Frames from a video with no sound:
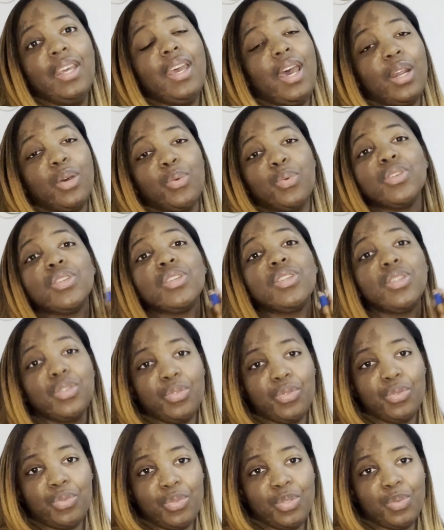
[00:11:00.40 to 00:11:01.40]
I want to
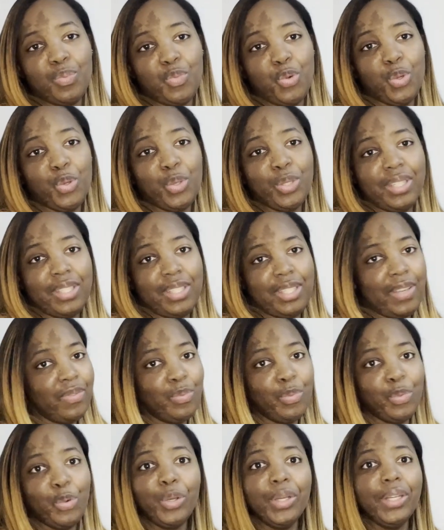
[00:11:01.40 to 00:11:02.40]
snooze more than 7
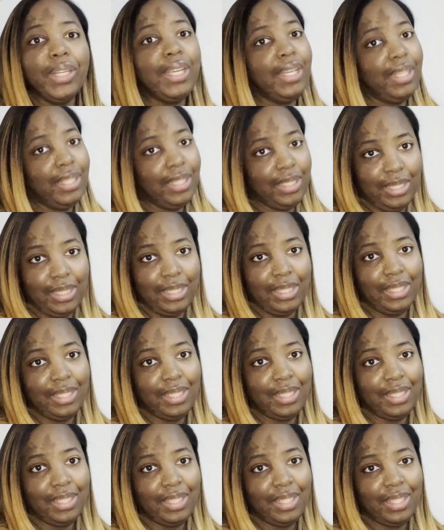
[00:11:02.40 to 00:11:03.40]
more days
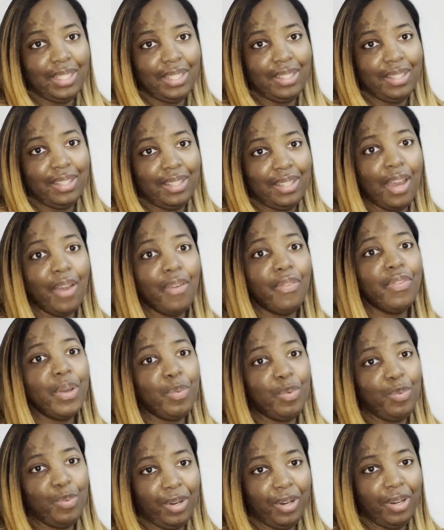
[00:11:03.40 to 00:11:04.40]
of
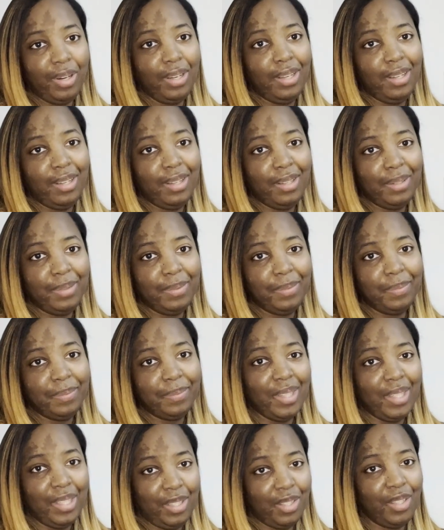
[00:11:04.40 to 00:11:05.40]
February.
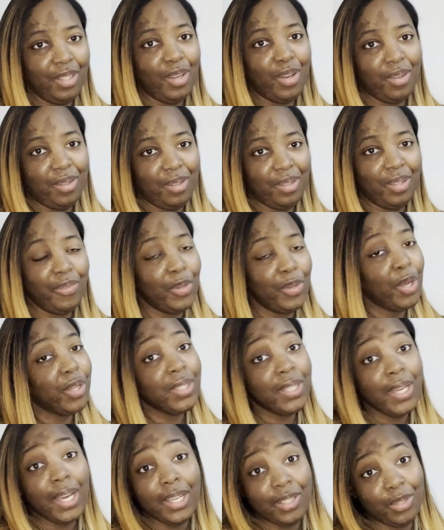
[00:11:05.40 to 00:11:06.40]
If y'all think
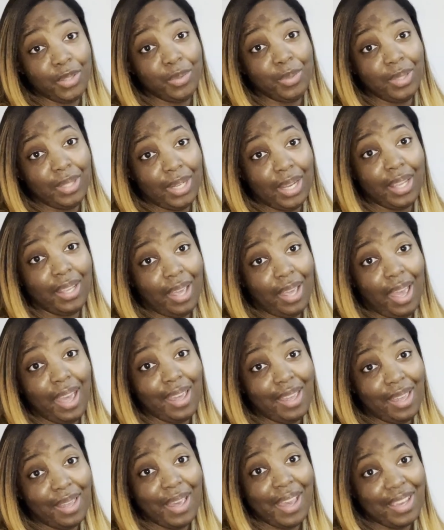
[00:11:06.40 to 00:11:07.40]
I can do it,
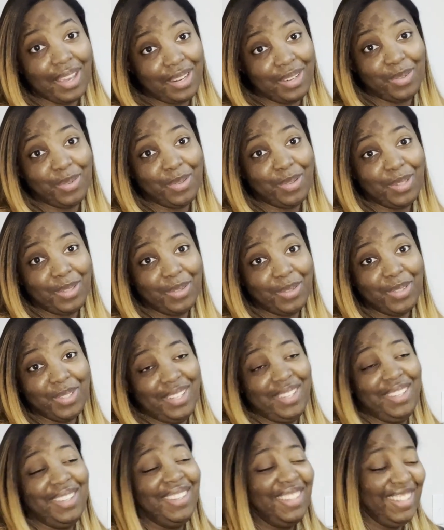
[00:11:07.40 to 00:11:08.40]
I can do it. So
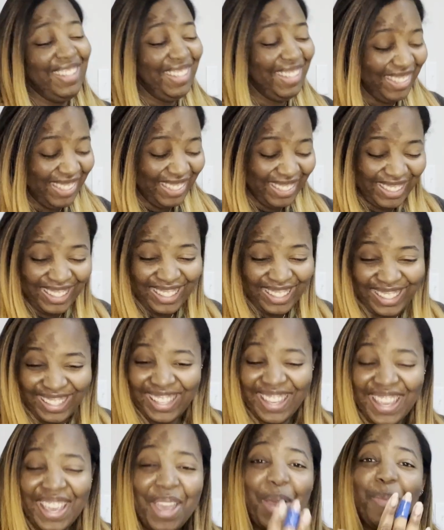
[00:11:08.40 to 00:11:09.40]
just
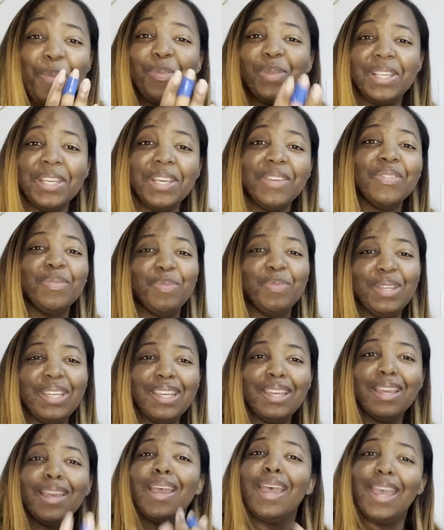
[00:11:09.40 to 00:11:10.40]
believe in me
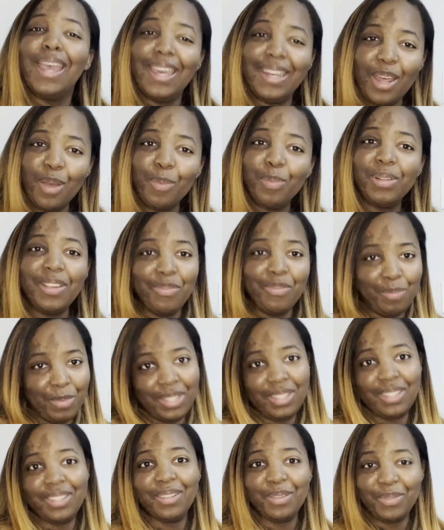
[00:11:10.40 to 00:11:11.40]
and I'll believe in
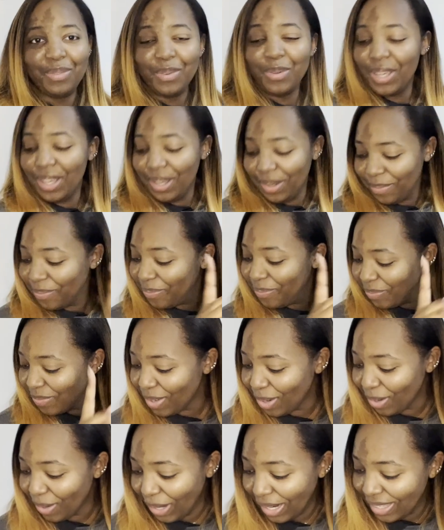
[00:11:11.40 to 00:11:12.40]
myself, okay?
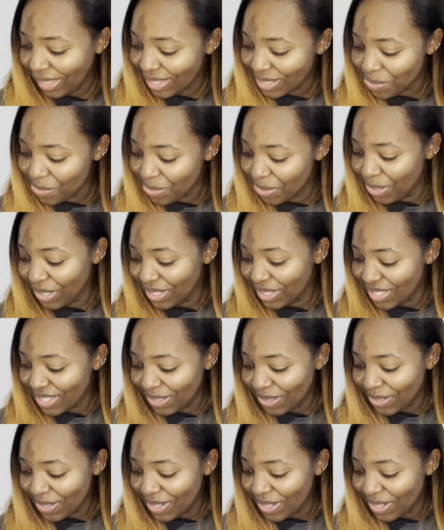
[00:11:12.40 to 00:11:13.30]
All right, that's what we're gonna do.